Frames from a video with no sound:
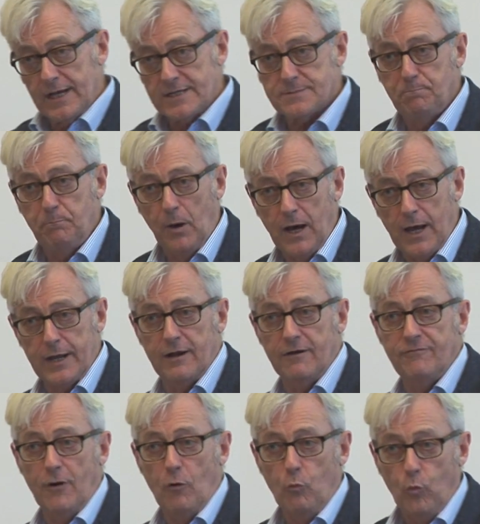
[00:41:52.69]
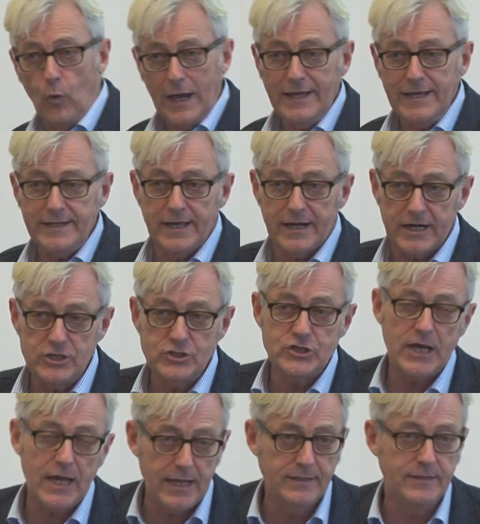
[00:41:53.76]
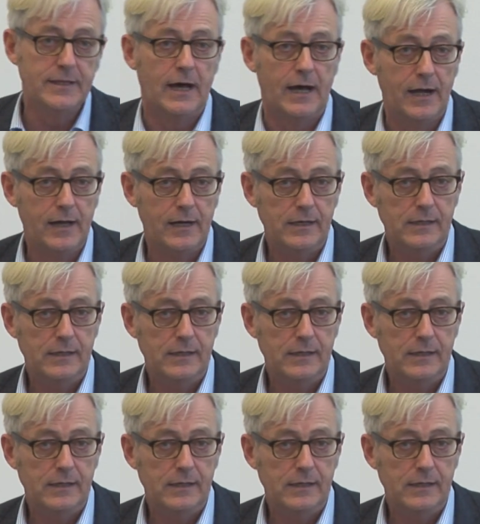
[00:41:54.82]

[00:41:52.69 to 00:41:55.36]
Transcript: as part of a wider agenda